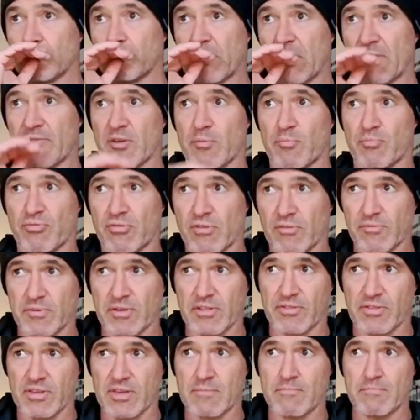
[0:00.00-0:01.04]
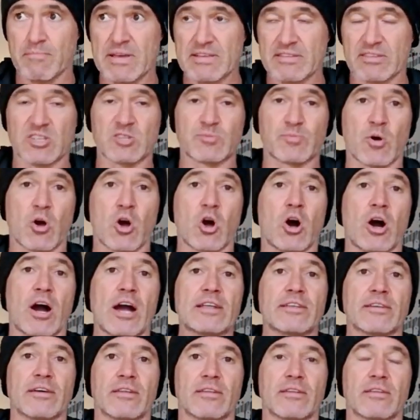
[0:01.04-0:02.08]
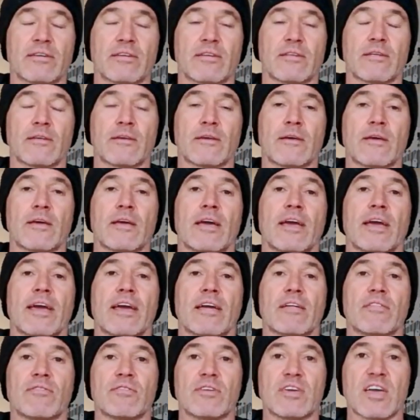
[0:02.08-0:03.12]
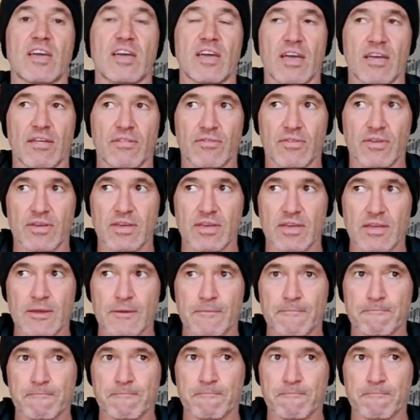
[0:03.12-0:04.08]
but the message behind it and the